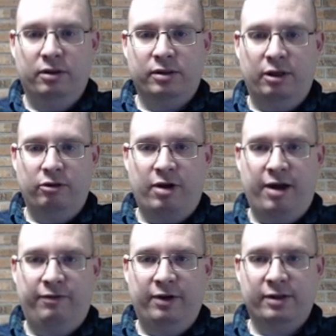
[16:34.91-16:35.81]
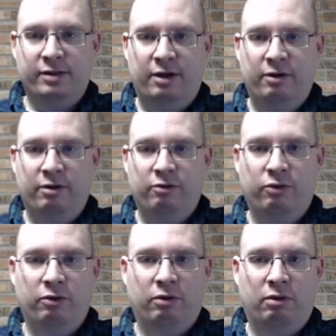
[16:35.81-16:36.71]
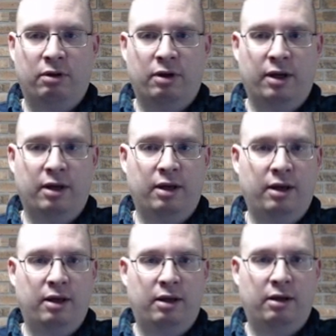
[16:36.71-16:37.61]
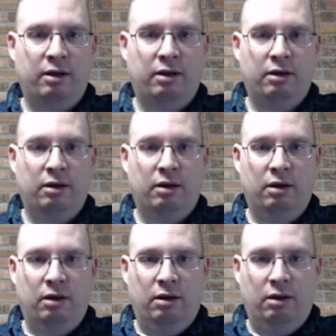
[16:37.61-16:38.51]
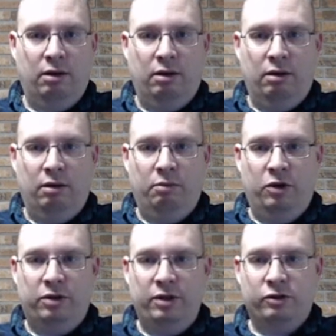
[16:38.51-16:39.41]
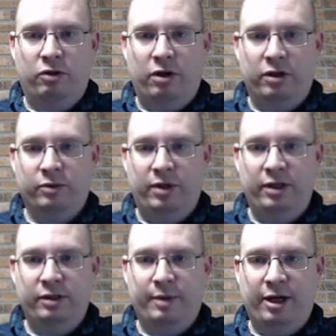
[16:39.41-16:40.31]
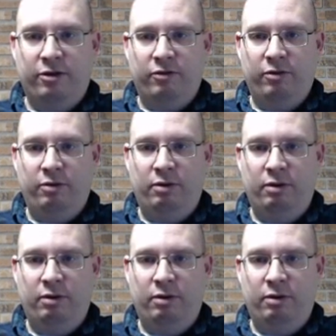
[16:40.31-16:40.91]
Like traffic is under control. I can put these crossways back through.